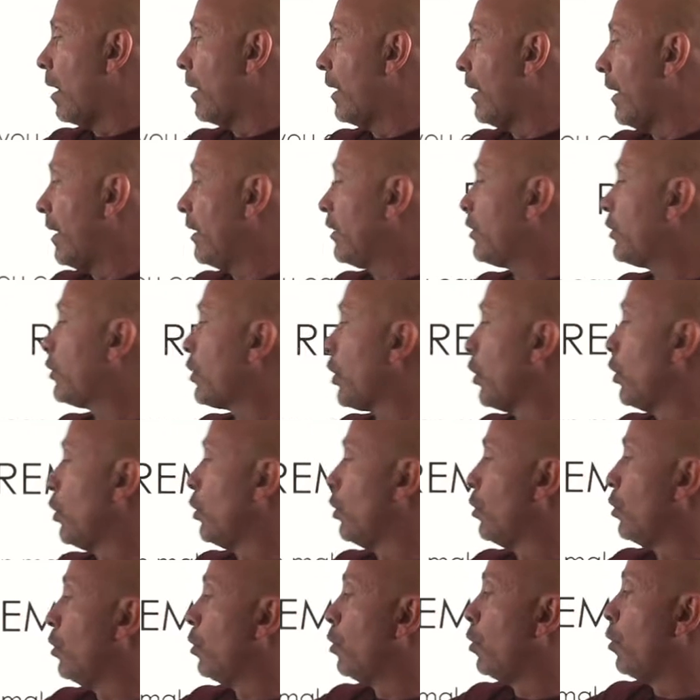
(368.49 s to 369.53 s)
is
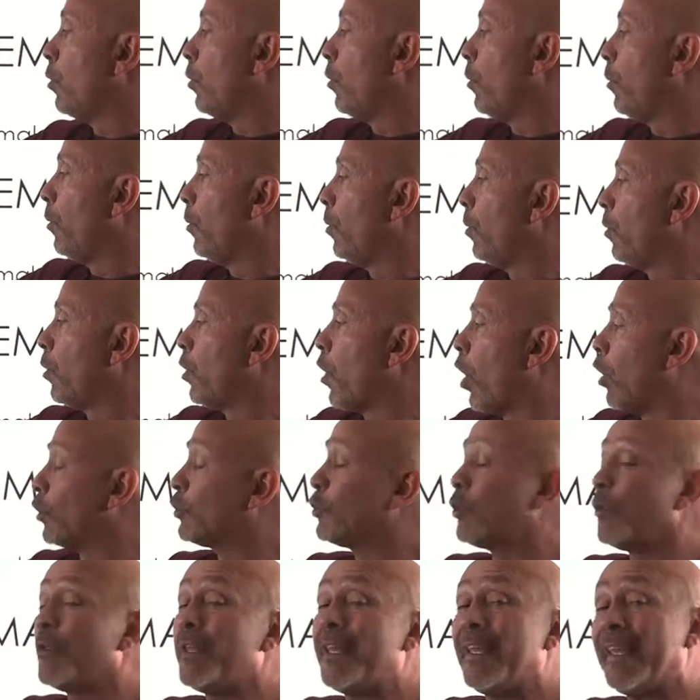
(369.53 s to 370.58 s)
to go
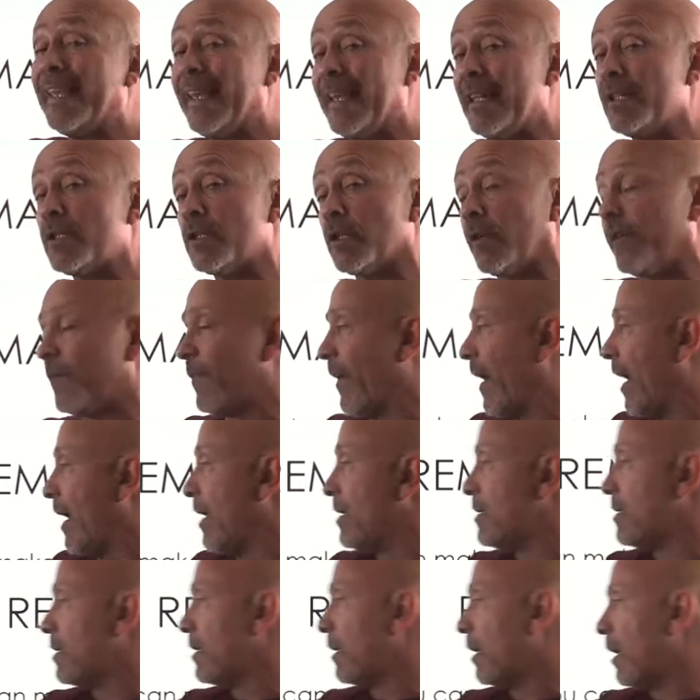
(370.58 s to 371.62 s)
to the
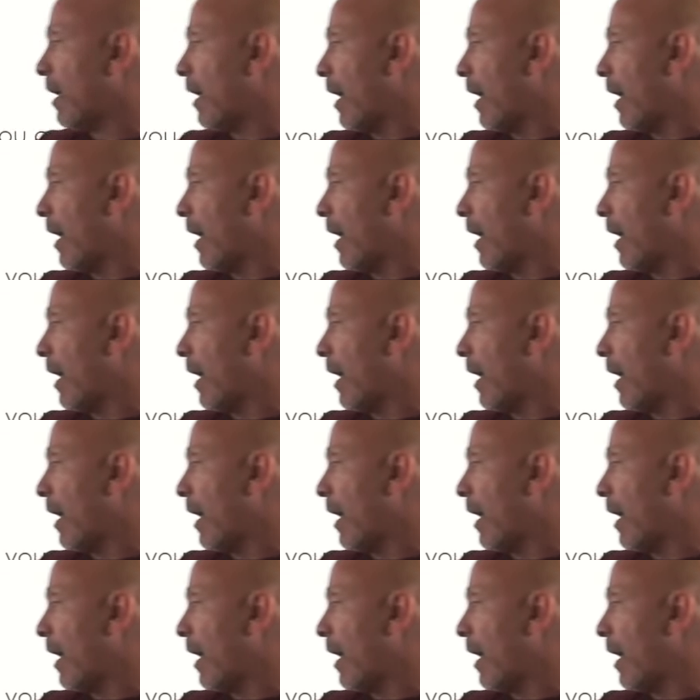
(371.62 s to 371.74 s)
interface